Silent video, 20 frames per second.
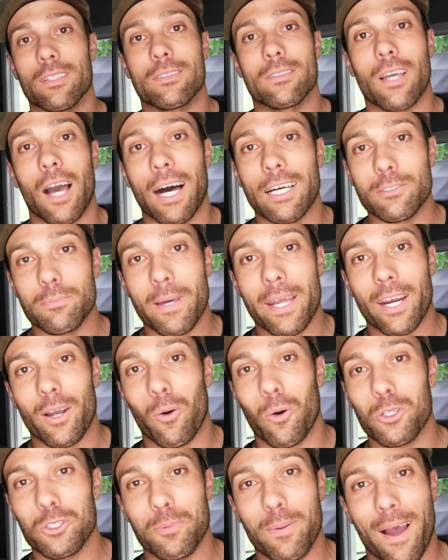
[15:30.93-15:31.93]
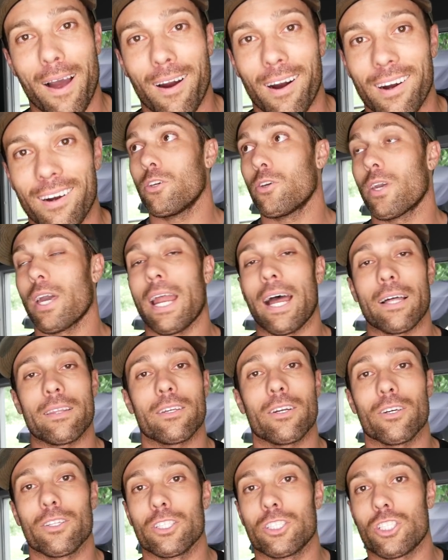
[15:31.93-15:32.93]
It's cosmetic horsepower. You get out
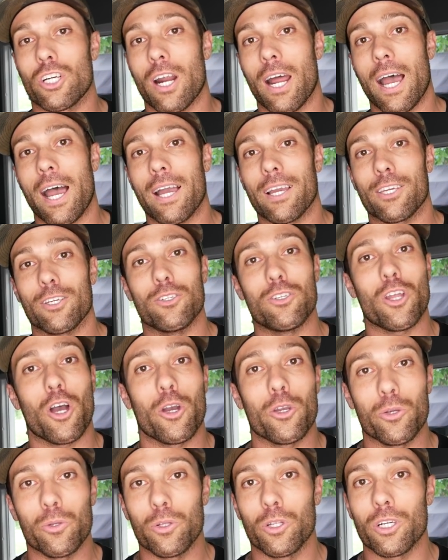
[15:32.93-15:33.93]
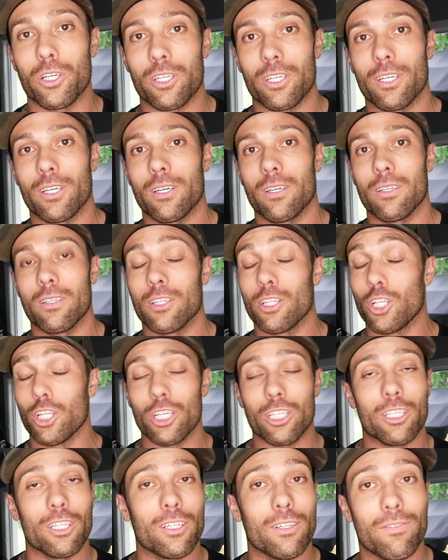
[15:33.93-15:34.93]
there on the track, you know you look good,
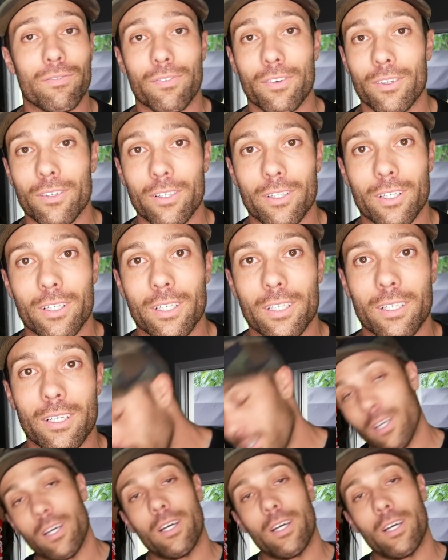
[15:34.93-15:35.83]
look good, feel good.